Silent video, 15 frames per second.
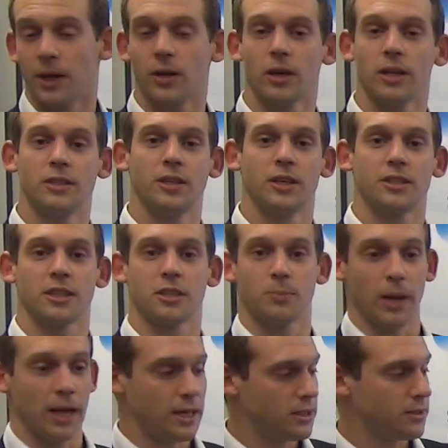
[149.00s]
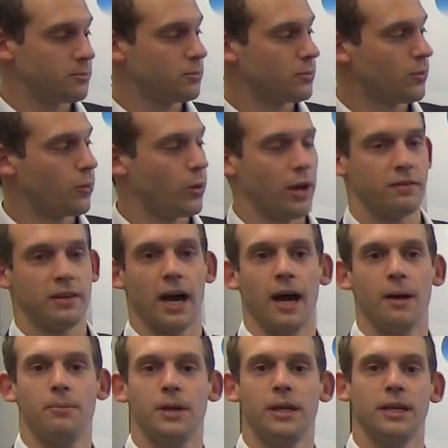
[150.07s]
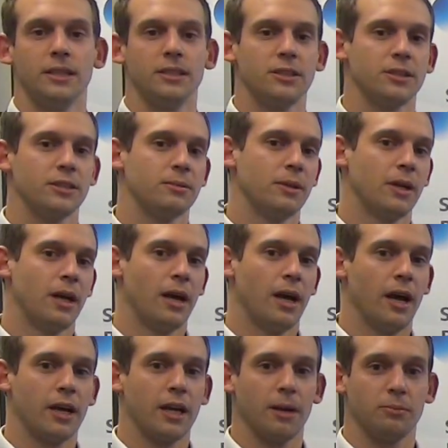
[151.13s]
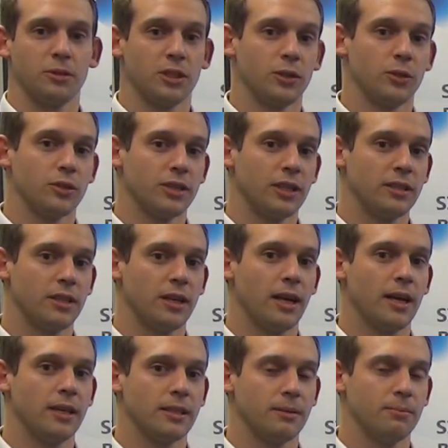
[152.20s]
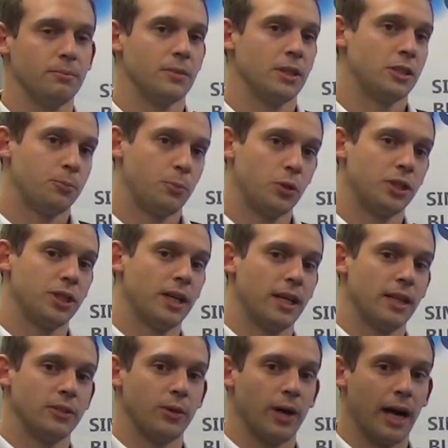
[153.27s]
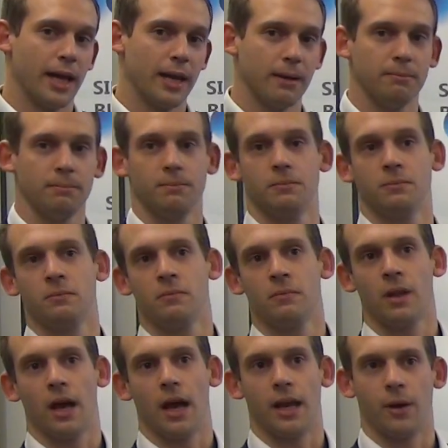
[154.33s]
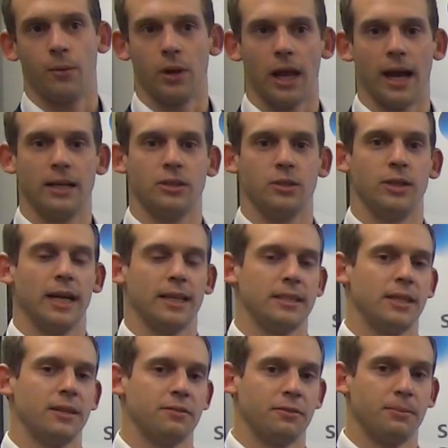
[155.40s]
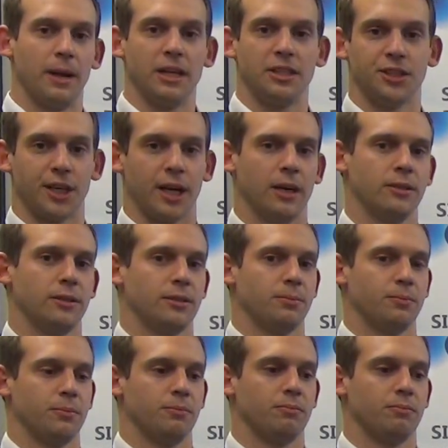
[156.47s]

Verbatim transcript: my colleague just explained, we have the iBeacons uh, capturing all sensor data, it's pushing it into HANA, and I would like to get the information out,